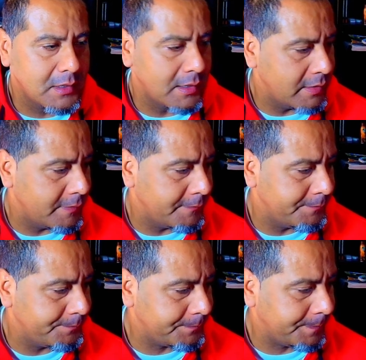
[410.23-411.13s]

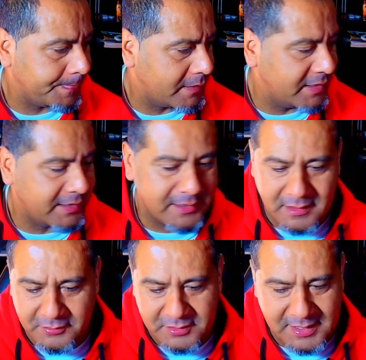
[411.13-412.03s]
Gonna get
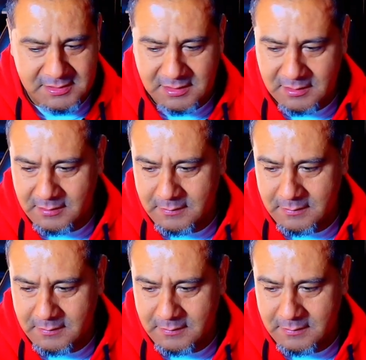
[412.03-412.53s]
another desk